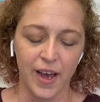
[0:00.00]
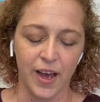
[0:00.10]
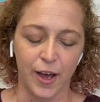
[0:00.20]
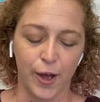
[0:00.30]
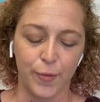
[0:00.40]

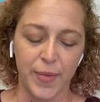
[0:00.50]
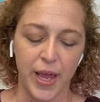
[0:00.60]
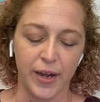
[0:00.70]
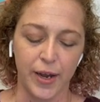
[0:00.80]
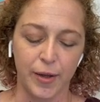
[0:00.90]

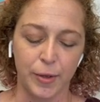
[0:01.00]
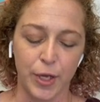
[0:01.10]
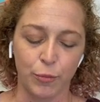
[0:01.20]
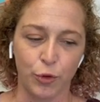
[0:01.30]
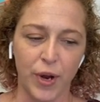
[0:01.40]
And I
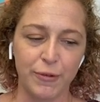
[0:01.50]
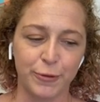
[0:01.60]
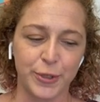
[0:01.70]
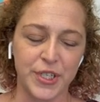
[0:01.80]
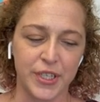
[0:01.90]
am
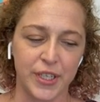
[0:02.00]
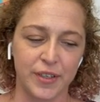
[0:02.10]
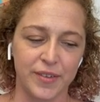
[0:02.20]
grateful to